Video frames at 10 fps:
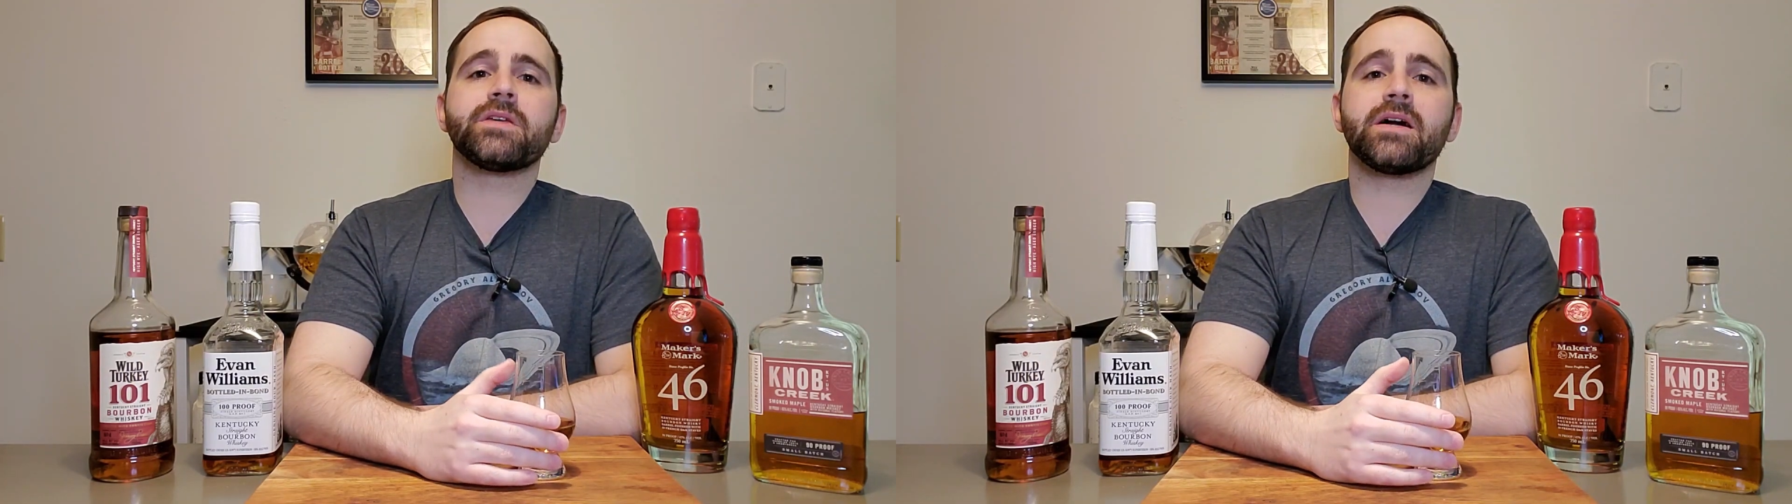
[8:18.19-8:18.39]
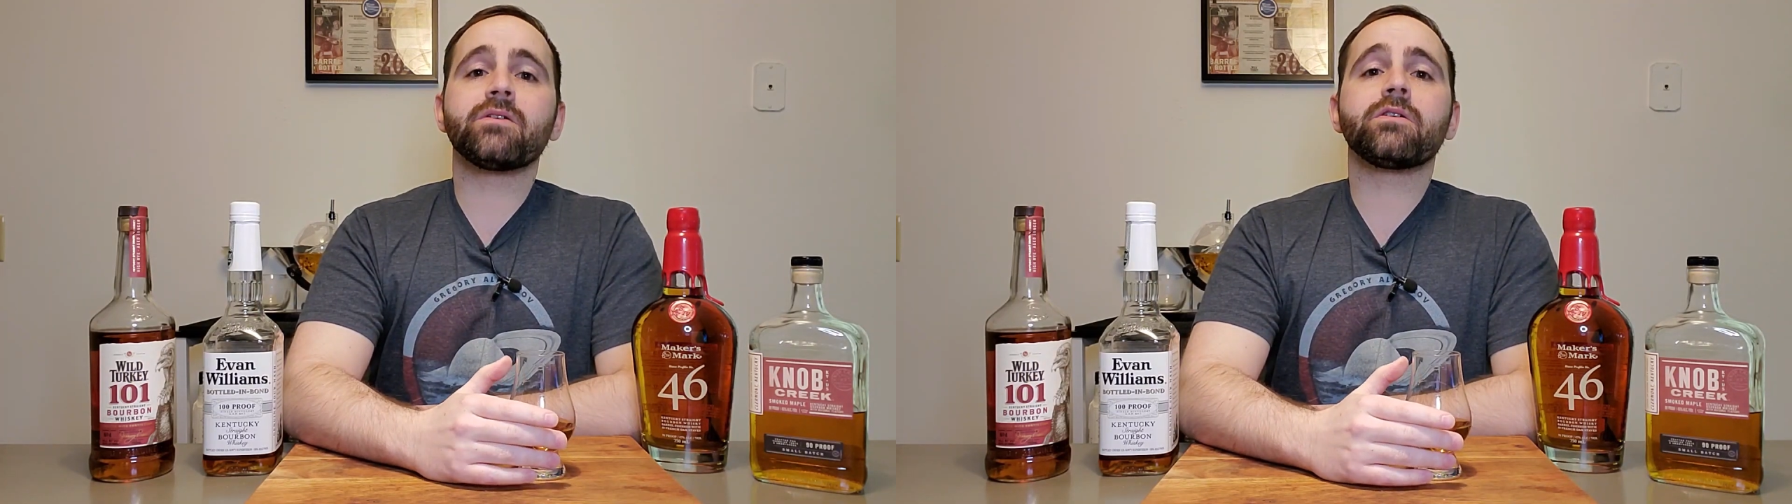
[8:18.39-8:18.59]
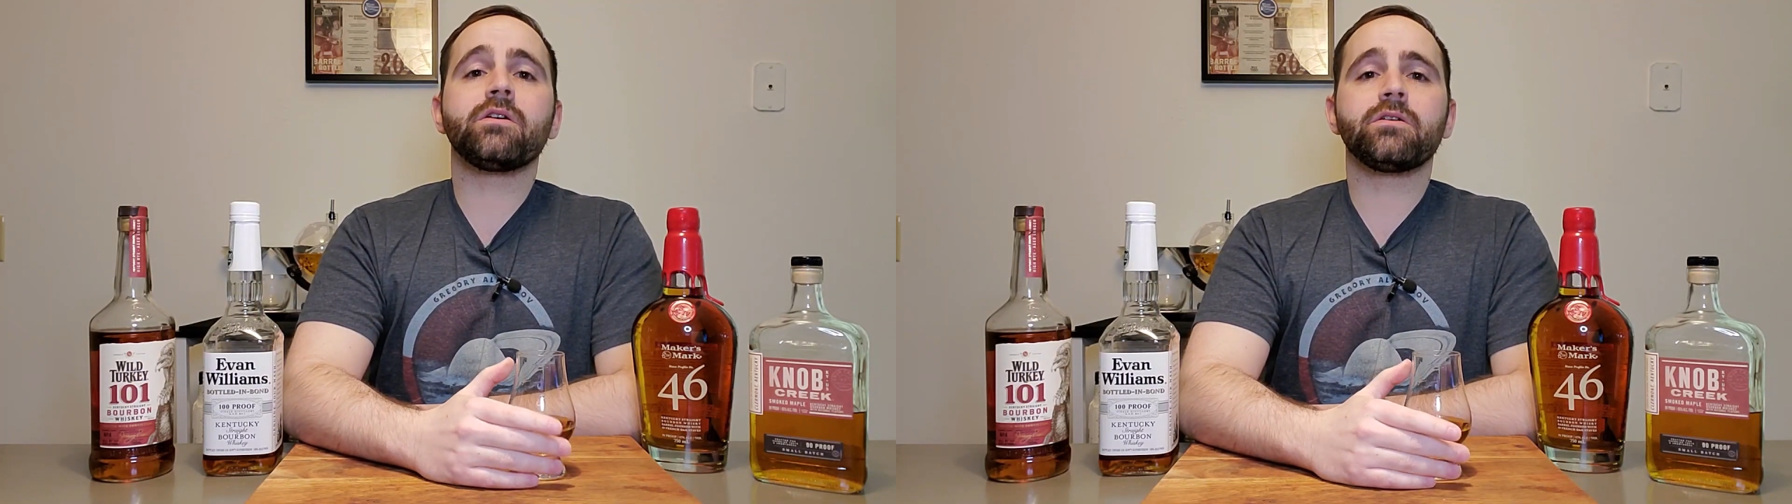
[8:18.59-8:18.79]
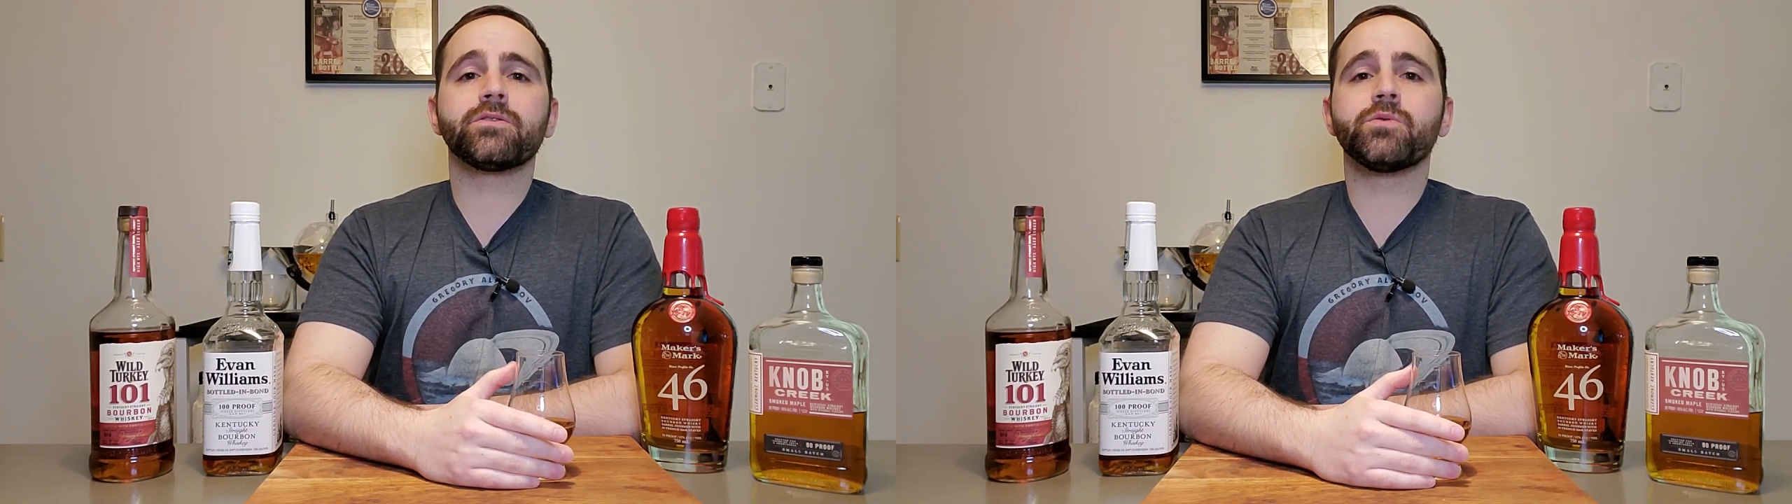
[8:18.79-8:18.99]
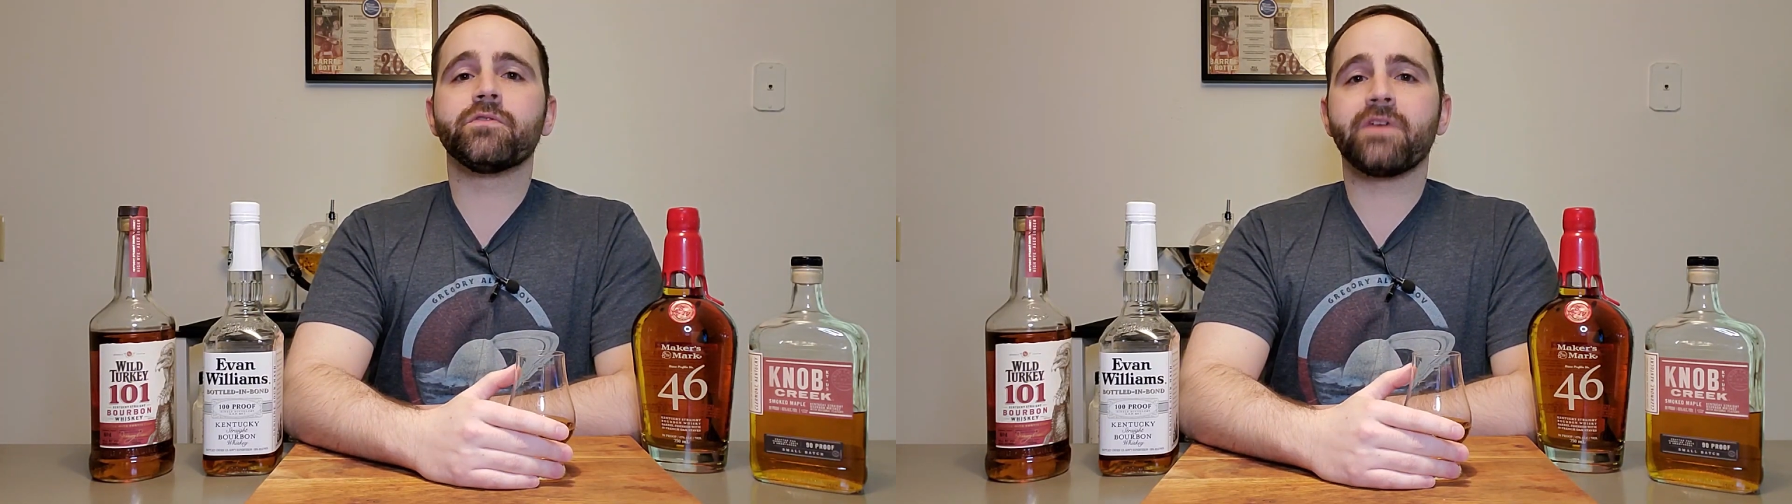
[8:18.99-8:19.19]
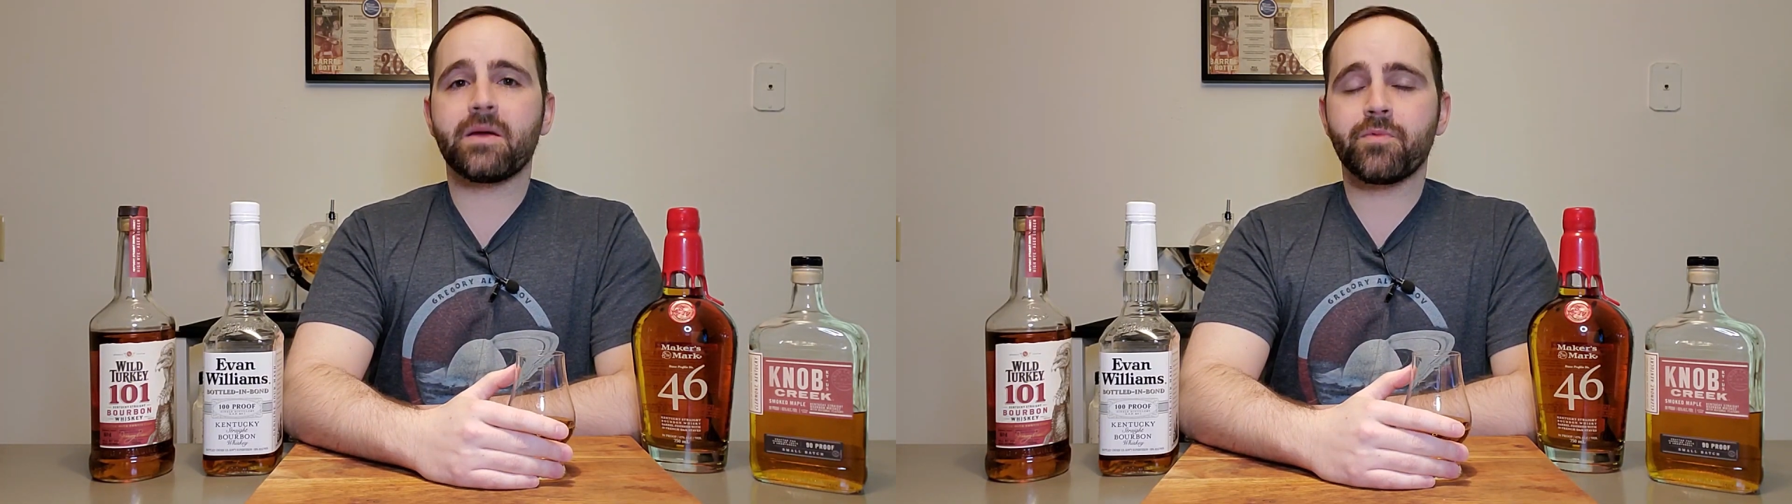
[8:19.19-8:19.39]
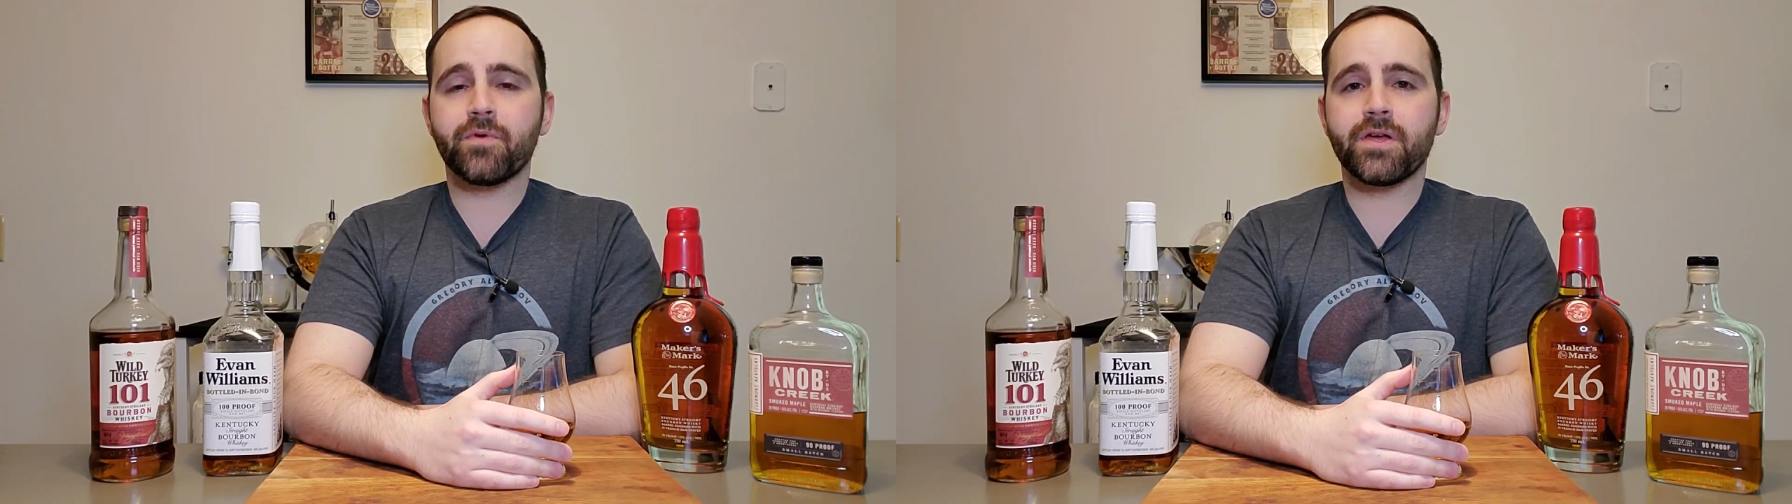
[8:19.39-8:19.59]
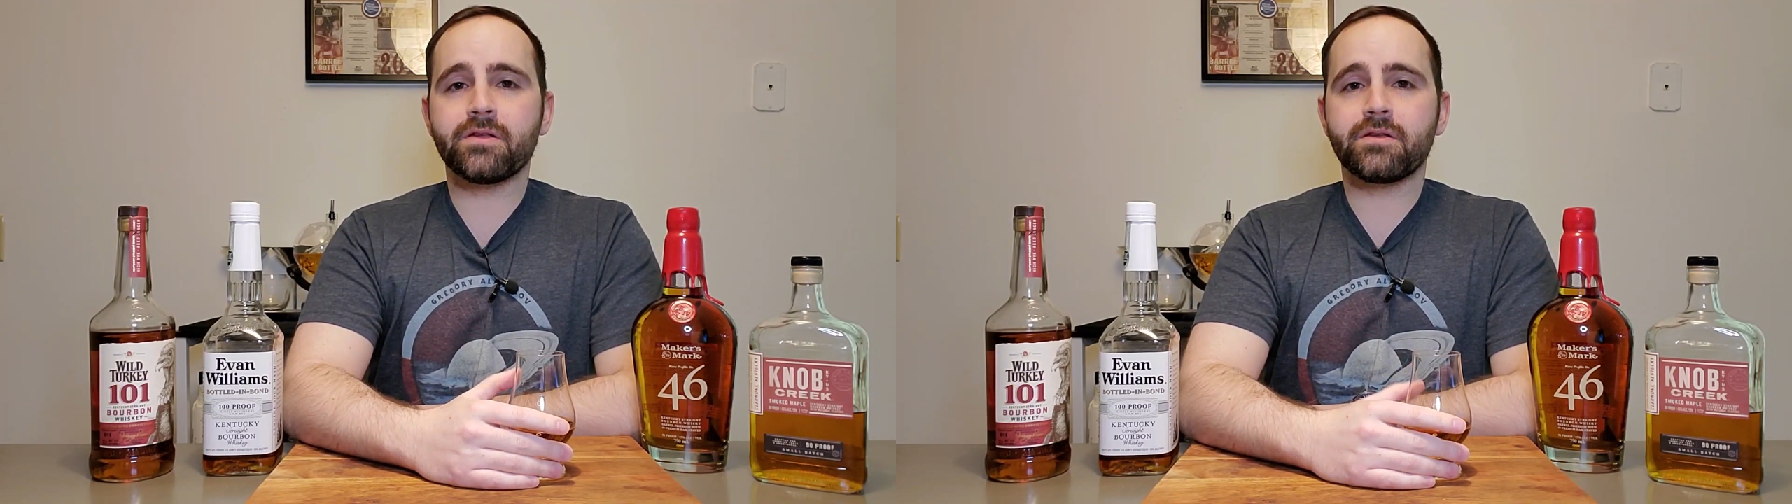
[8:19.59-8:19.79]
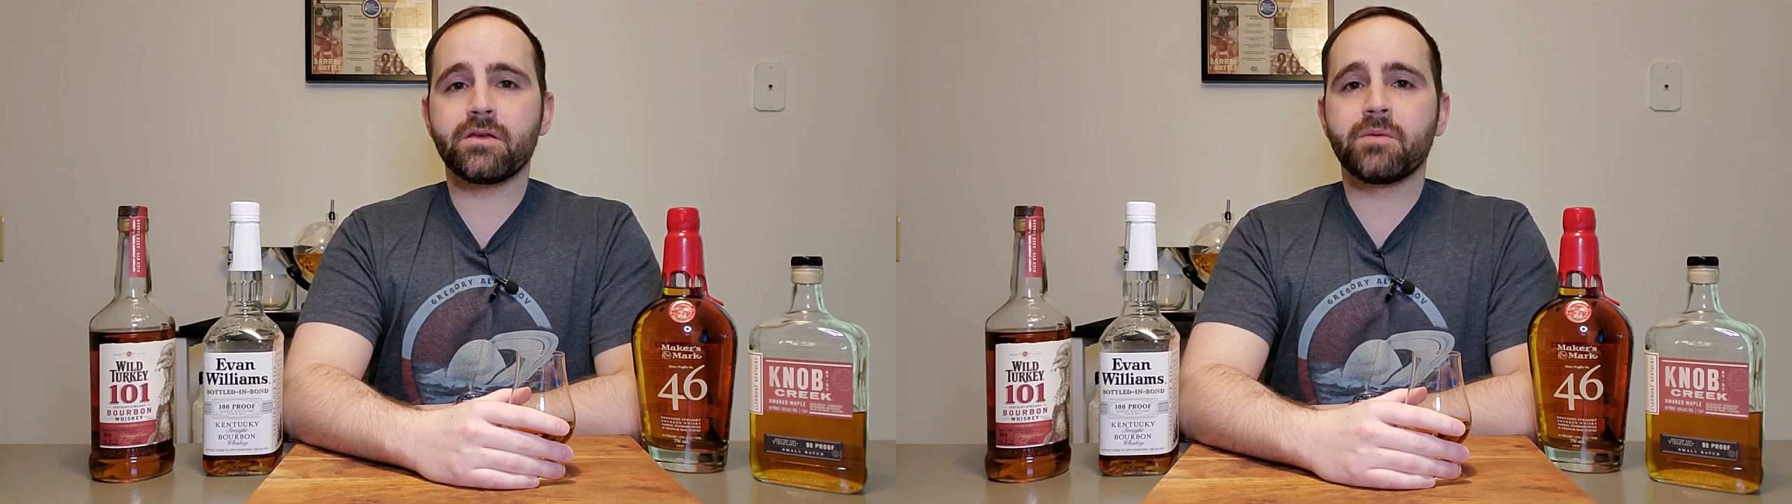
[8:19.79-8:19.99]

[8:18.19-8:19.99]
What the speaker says: alcohol to evaporate,